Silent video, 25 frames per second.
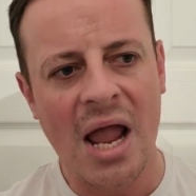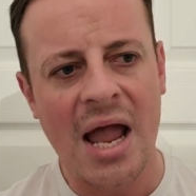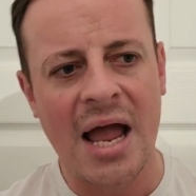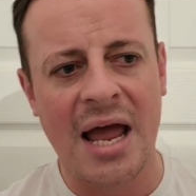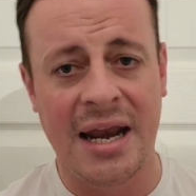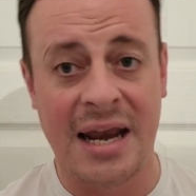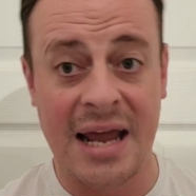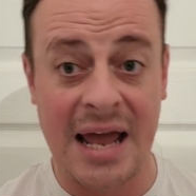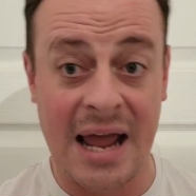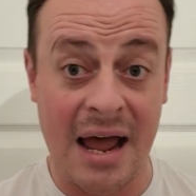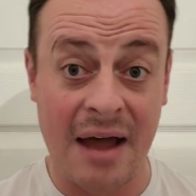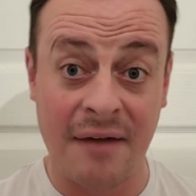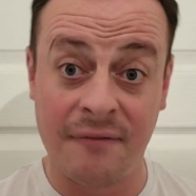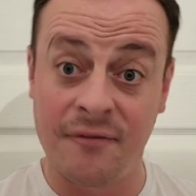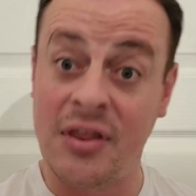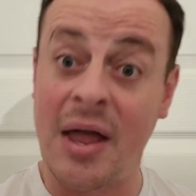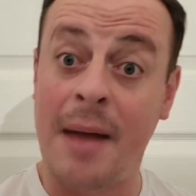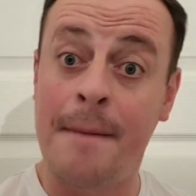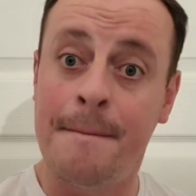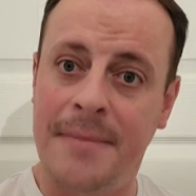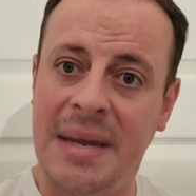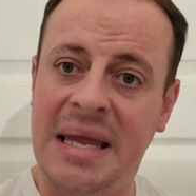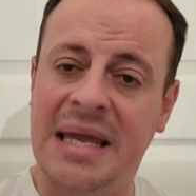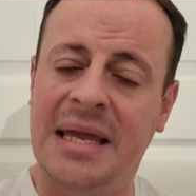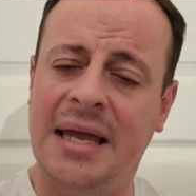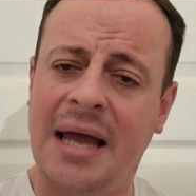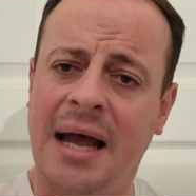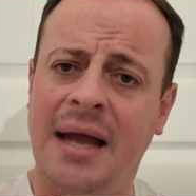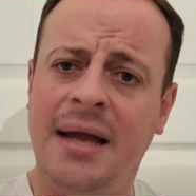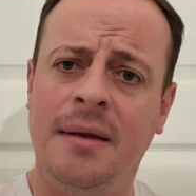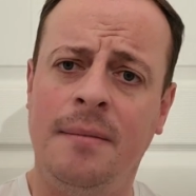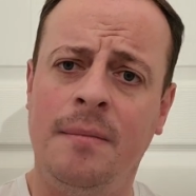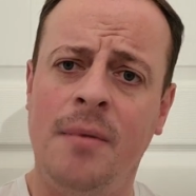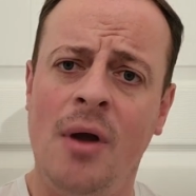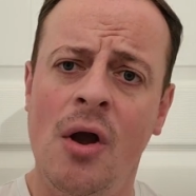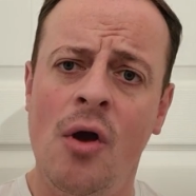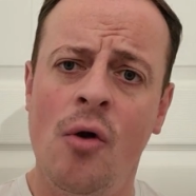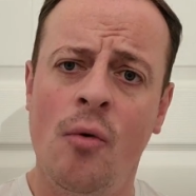and they have that big
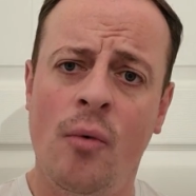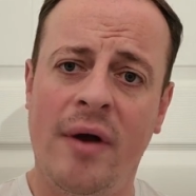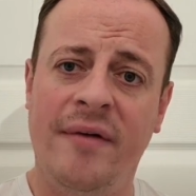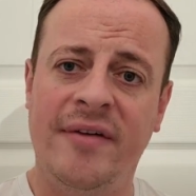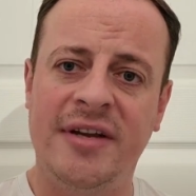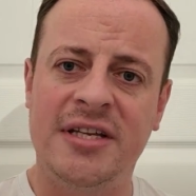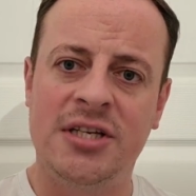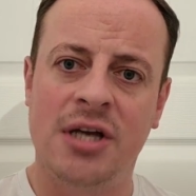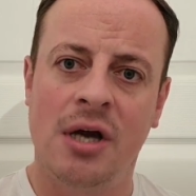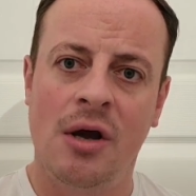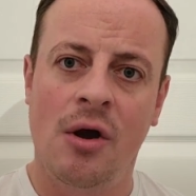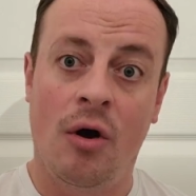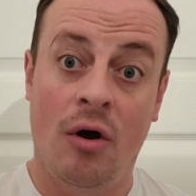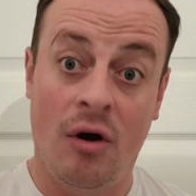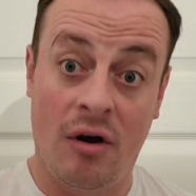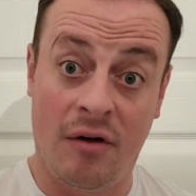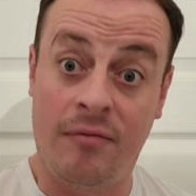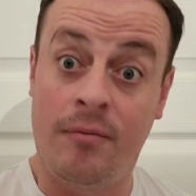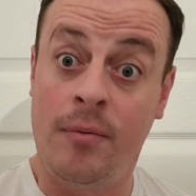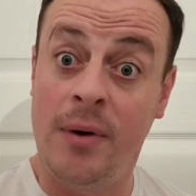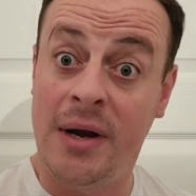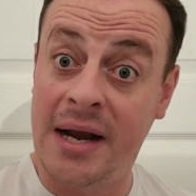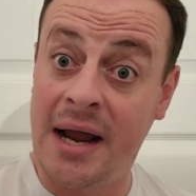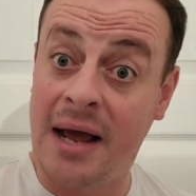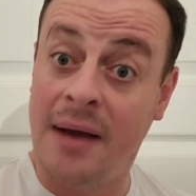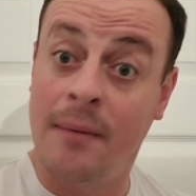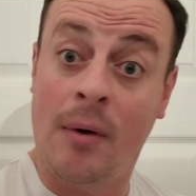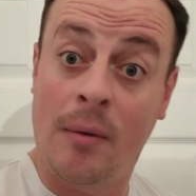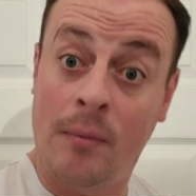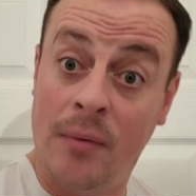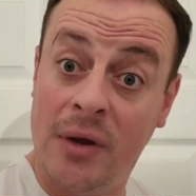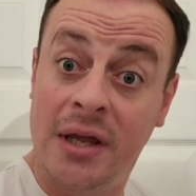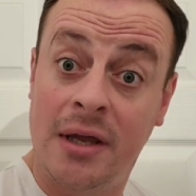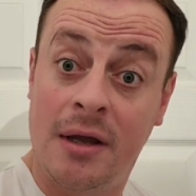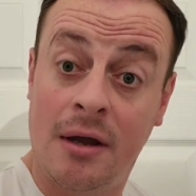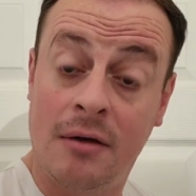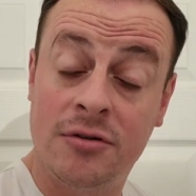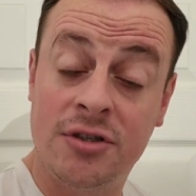game where it's, oh, if we win that one,
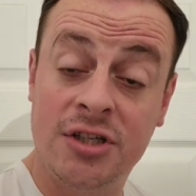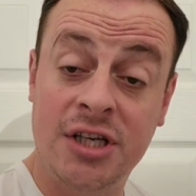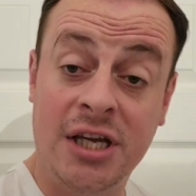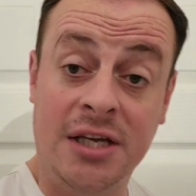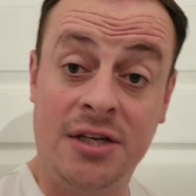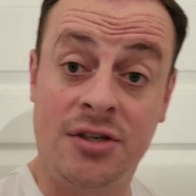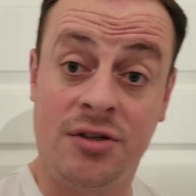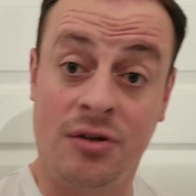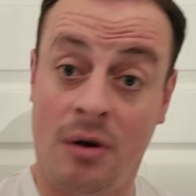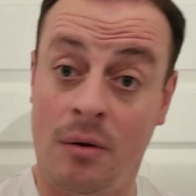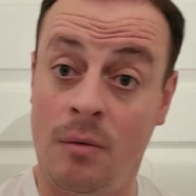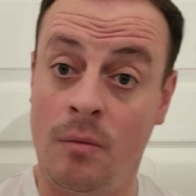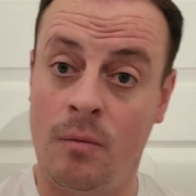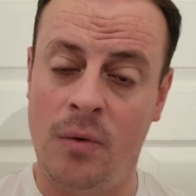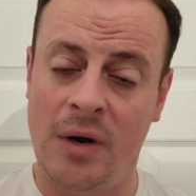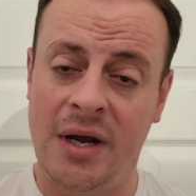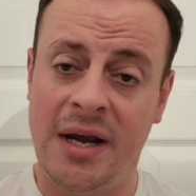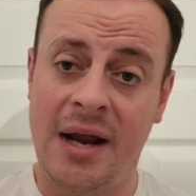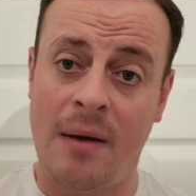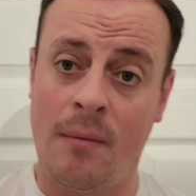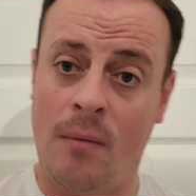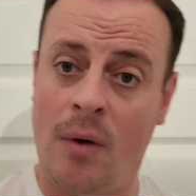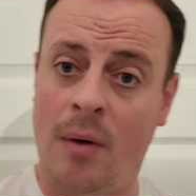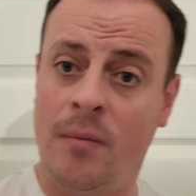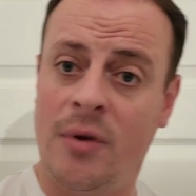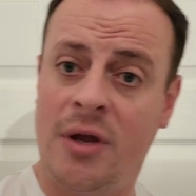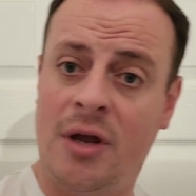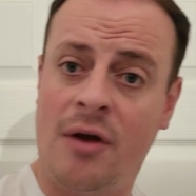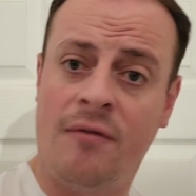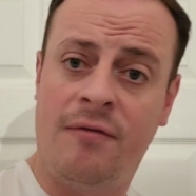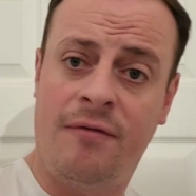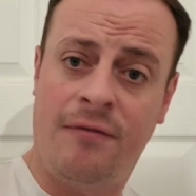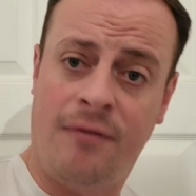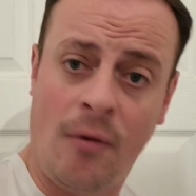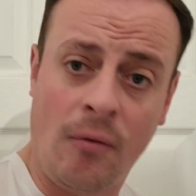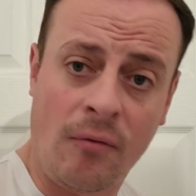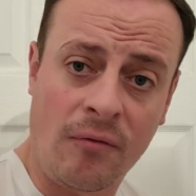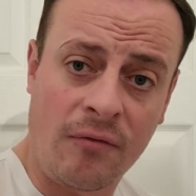we can go 6th, or win that one, we go
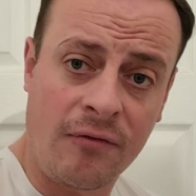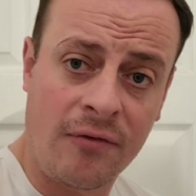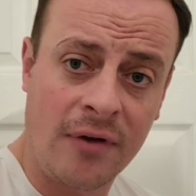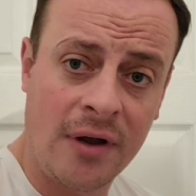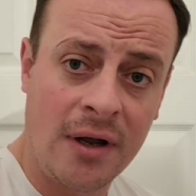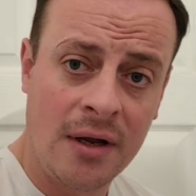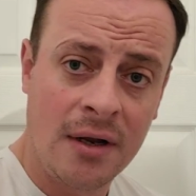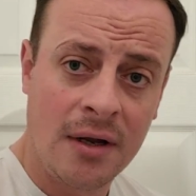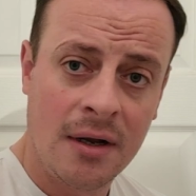4th.